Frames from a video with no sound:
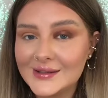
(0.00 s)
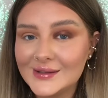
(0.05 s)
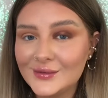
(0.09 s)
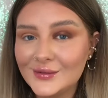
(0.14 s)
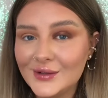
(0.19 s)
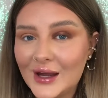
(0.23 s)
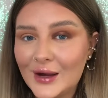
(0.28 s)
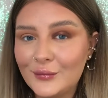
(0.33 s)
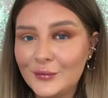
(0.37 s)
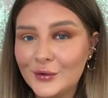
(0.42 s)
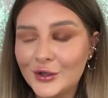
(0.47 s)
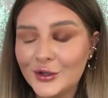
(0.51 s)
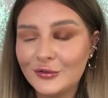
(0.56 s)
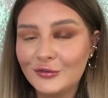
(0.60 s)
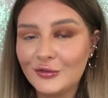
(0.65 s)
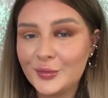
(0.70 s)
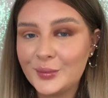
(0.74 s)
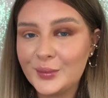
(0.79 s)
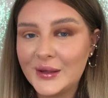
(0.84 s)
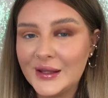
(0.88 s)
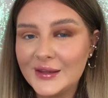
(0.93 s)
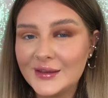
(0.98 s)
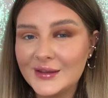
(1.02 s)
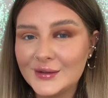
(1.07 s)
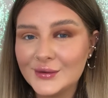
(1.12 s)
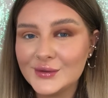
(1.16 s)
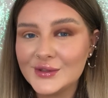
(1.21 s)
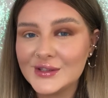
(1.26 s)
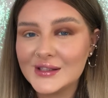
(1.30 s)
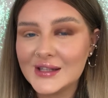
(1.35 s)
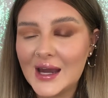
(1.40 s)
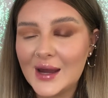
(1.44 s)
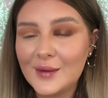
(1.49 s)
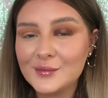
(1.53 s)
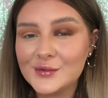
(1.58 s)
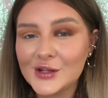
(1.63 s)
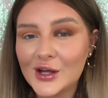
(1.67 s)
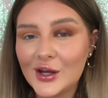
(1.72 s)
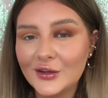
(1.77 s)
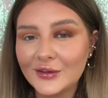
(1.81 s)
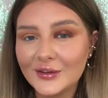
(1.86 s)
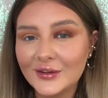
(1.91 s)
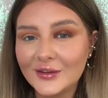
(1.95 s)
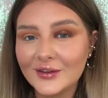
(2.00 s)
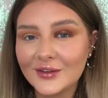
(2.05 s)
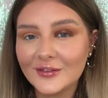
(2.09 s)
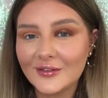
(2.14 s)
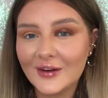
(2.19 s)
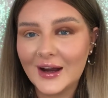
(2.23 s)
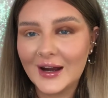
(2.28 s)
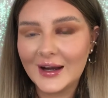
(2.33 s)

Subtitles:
now we're going to repeat those steps on the other eye.